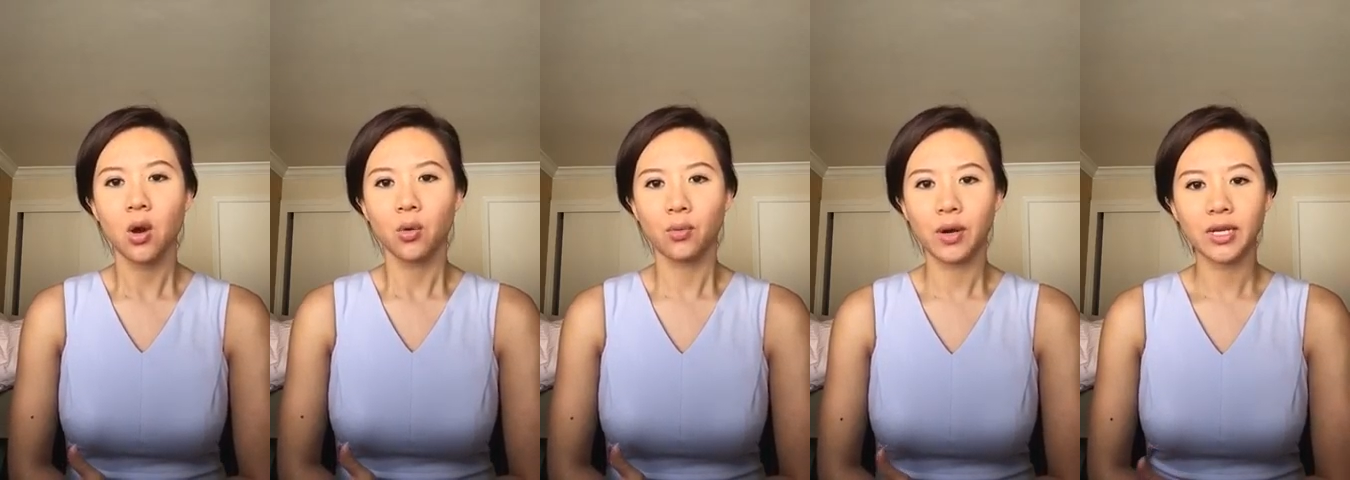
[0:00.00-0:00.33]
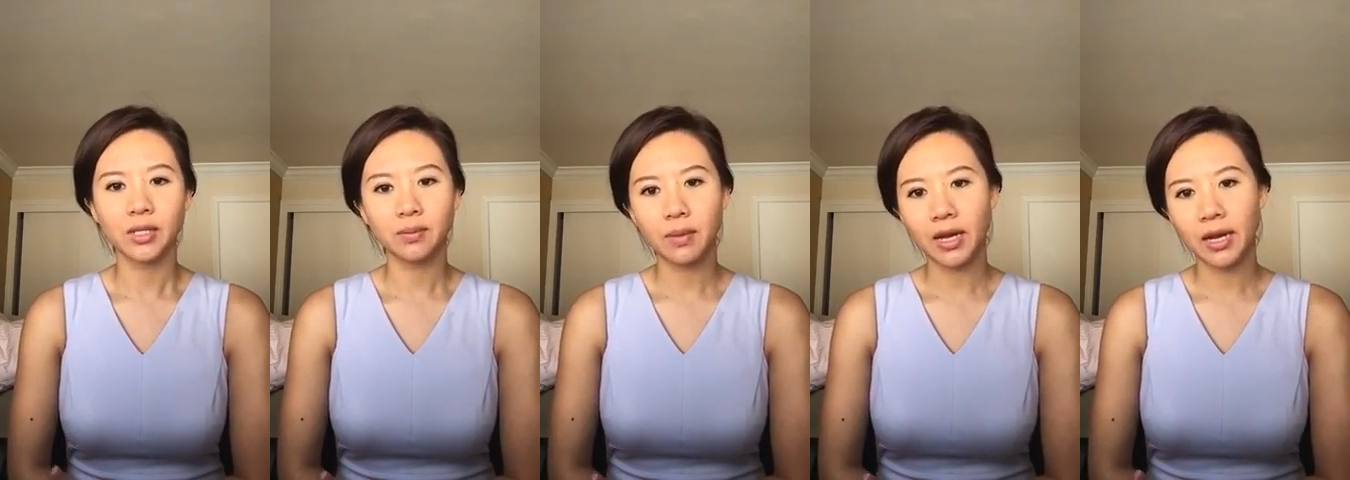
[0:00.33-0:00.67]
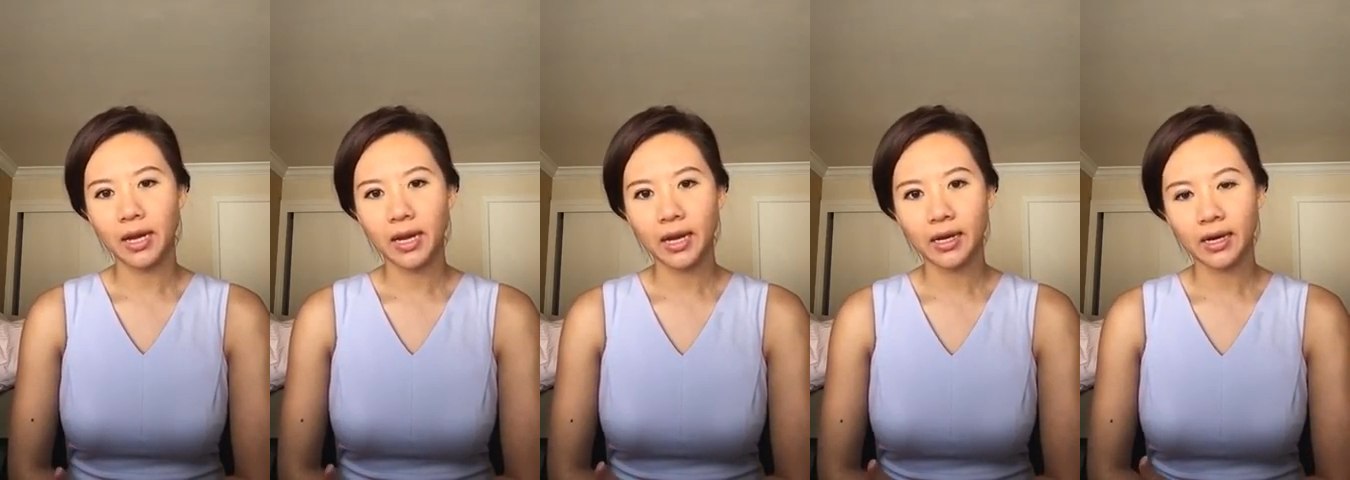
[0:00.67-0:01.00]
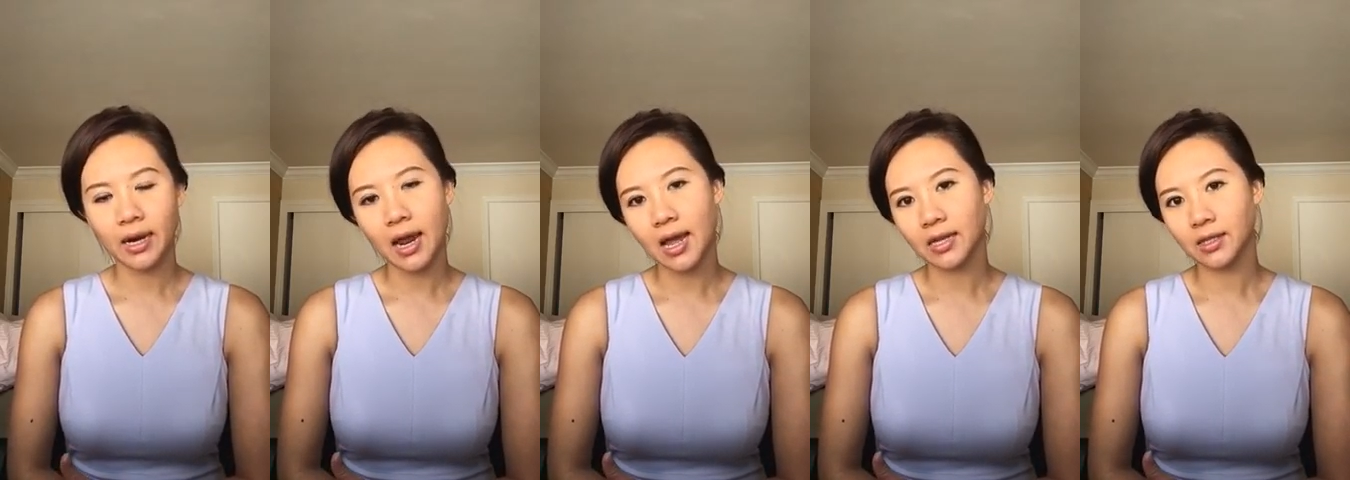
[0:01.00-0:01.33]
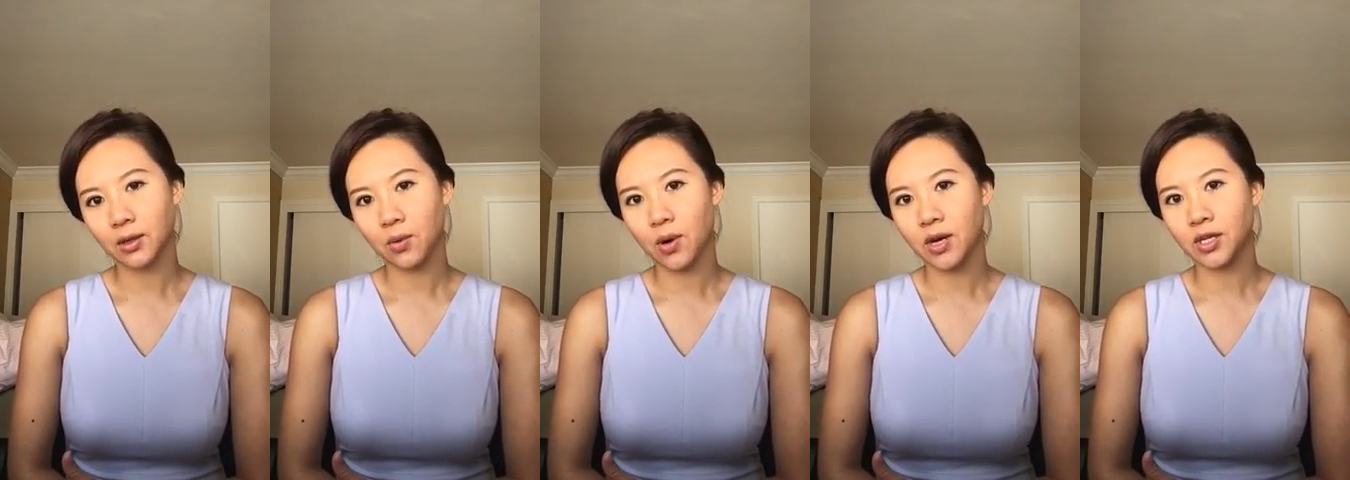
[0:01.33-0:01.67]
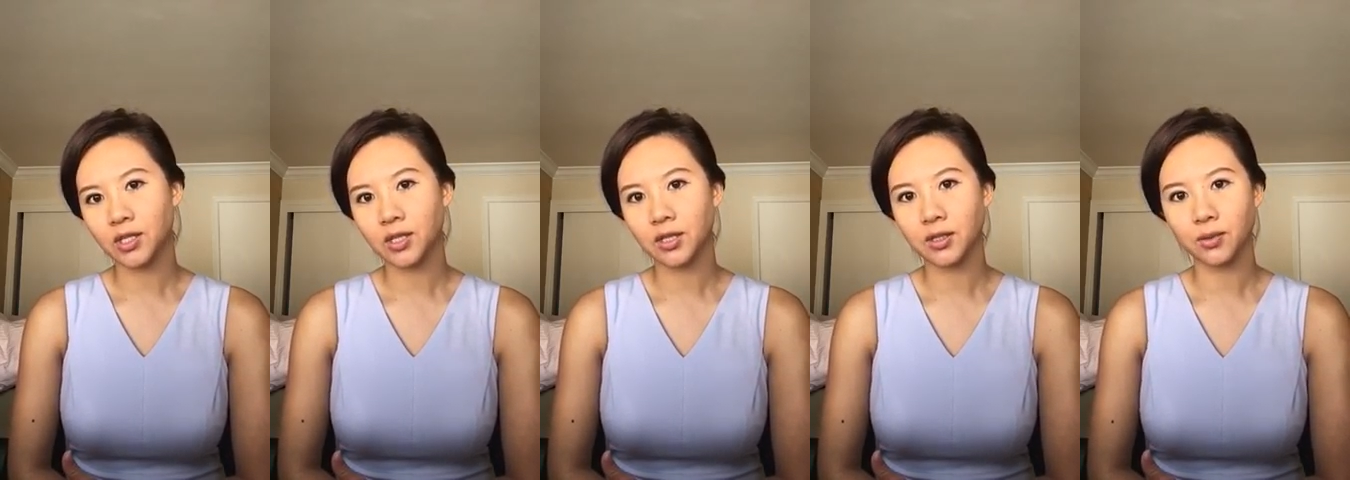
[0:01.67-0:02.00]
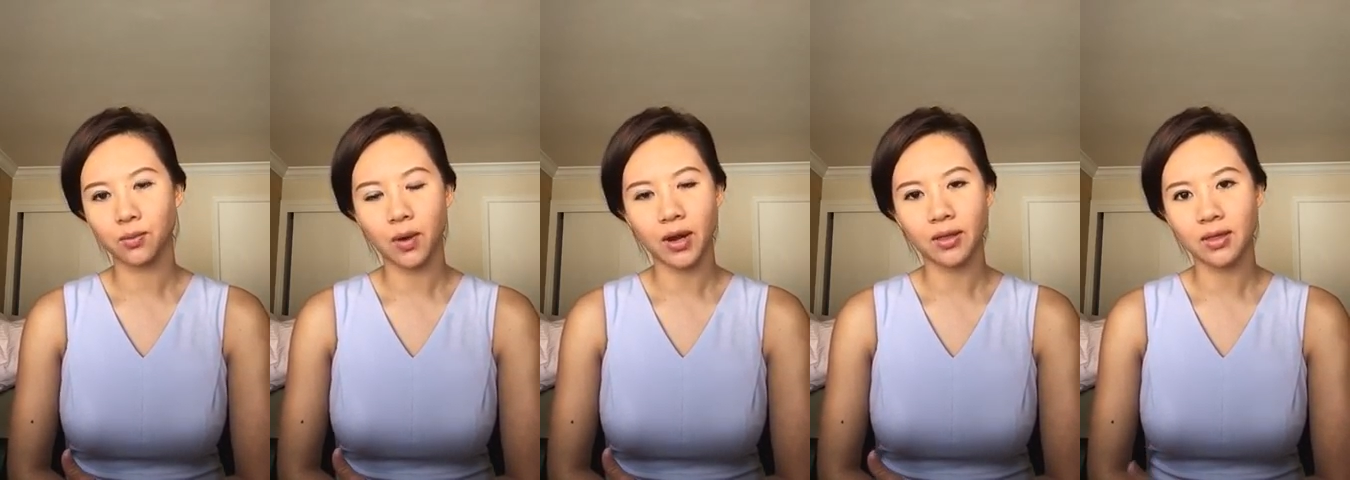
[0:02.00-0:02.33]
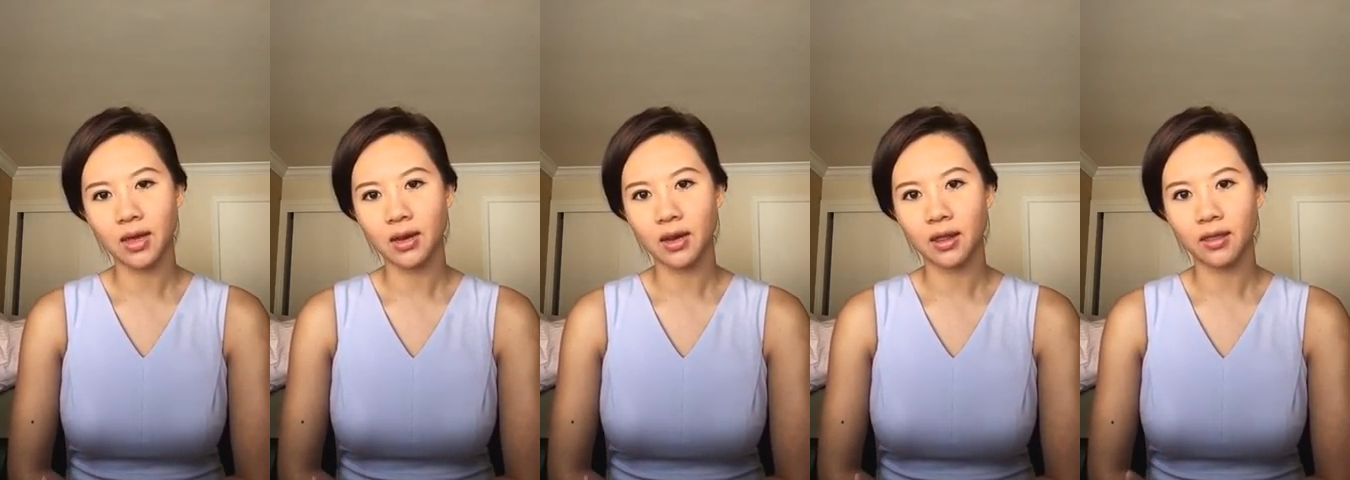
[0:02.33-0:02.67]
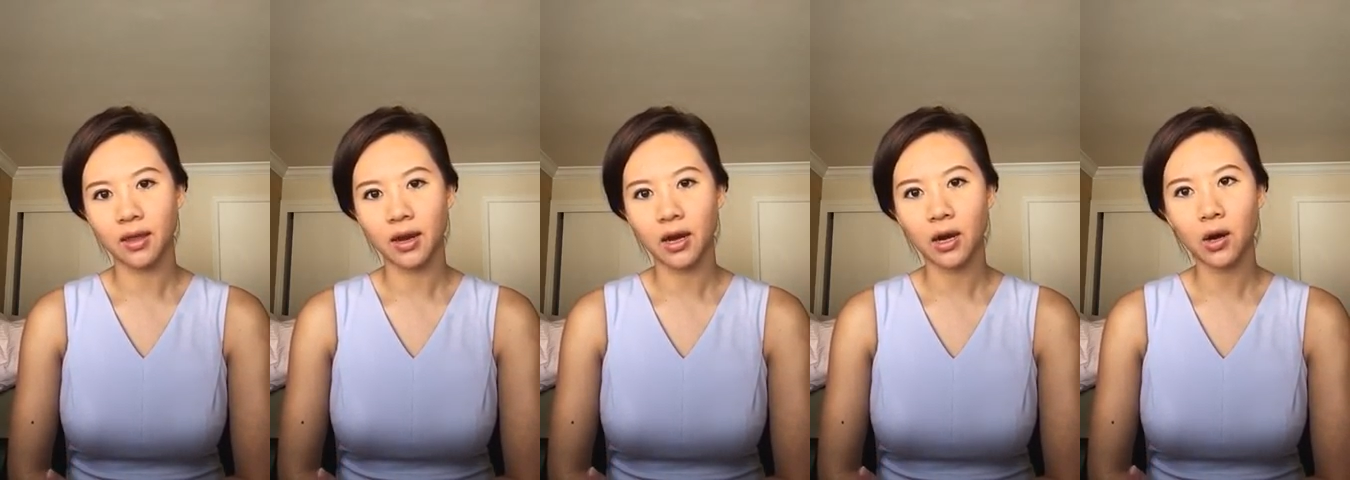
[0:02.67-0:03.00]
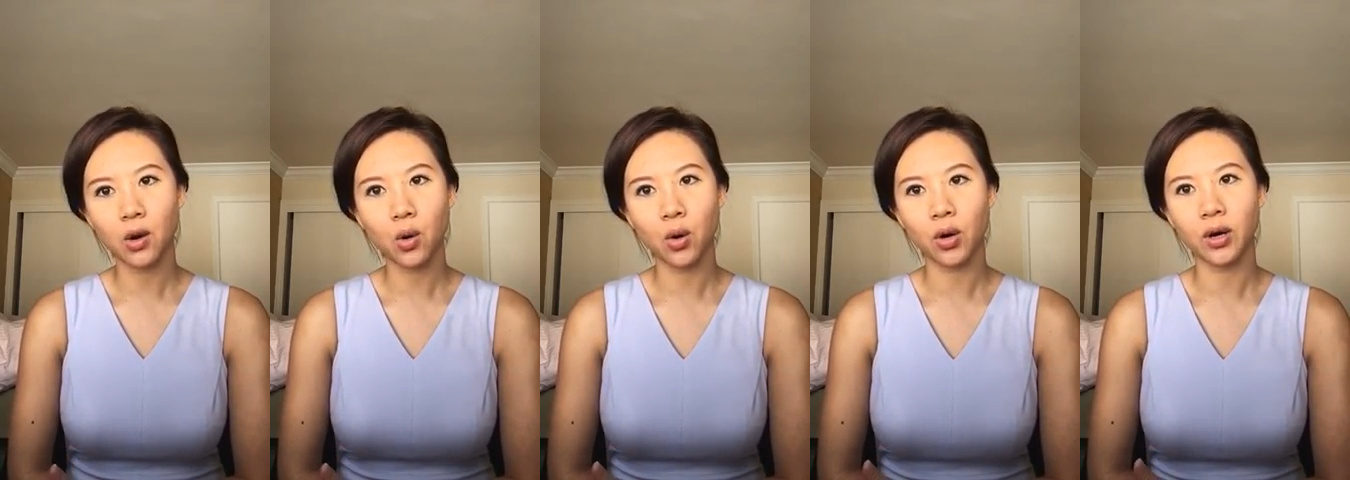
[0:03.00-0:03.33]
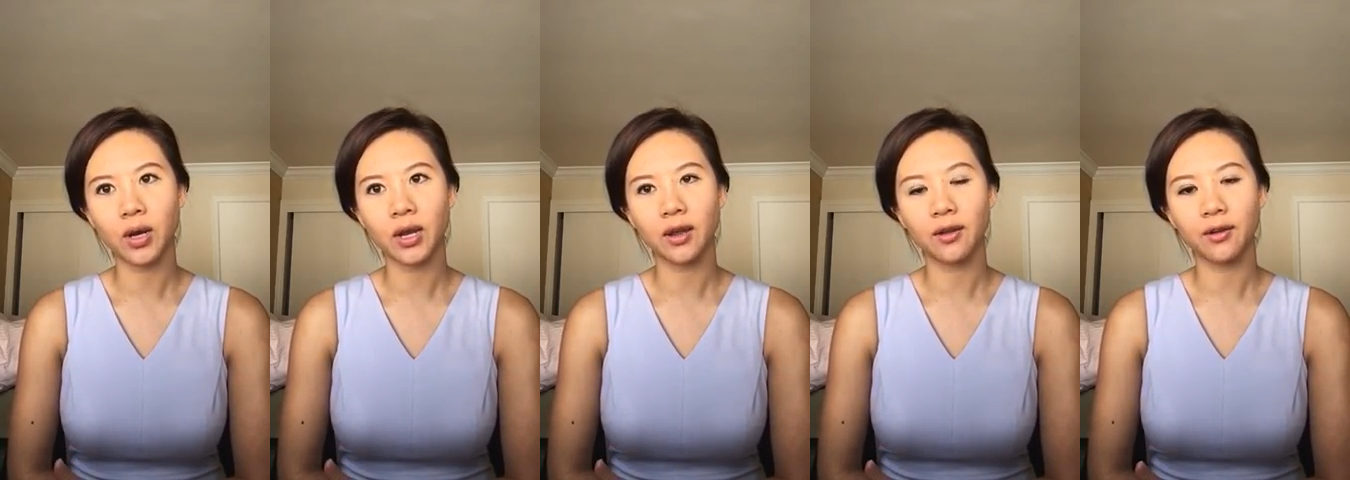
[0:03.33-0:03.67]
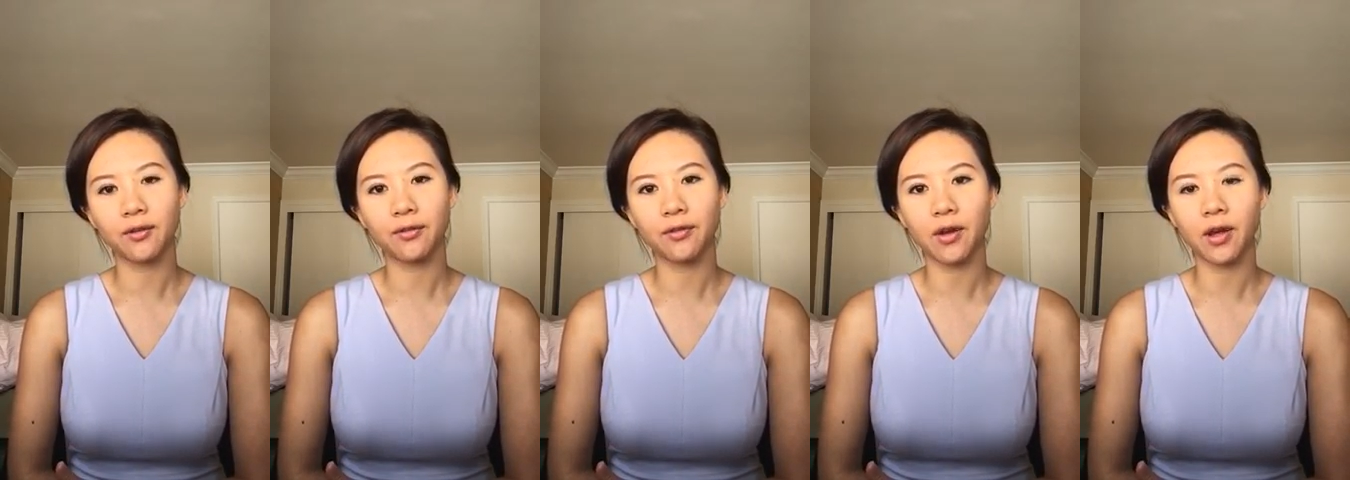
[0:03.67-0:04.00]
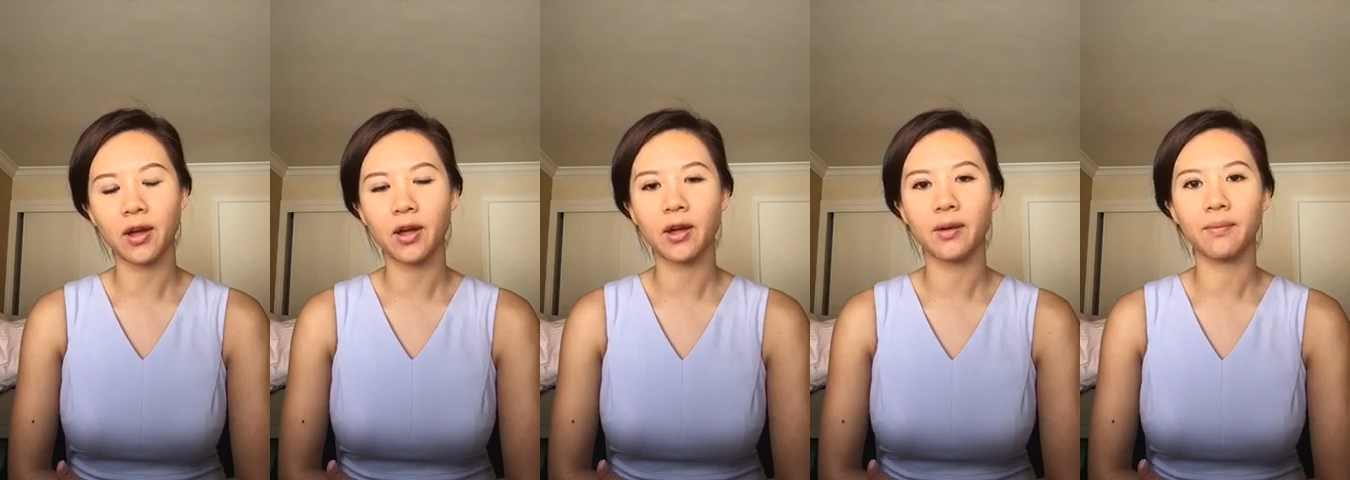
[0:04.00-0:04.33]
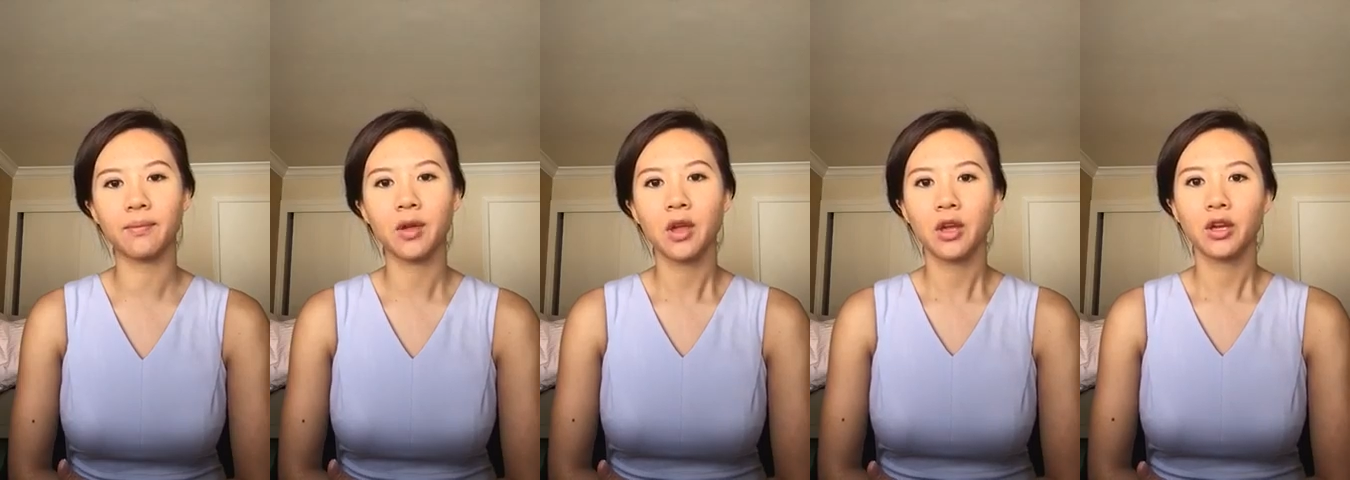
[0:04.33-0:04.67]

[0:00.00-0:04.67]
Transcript: raise my hand and ask questions right then and there, or if um,